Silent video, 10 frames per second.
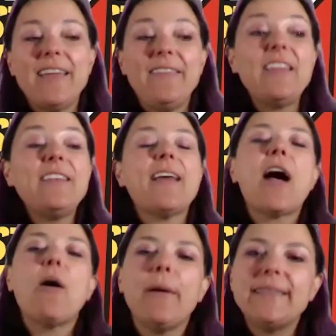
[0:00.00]
And then
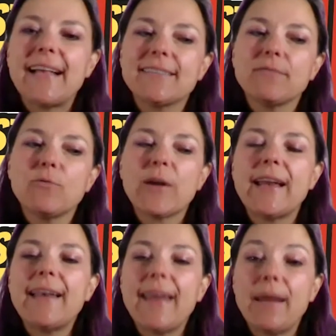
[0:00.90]
I always ask, well, can
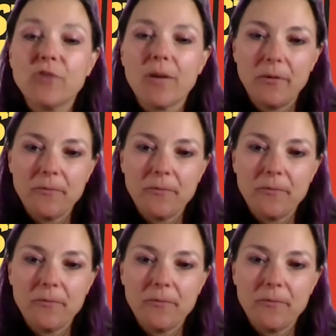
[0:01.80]
I name drop you?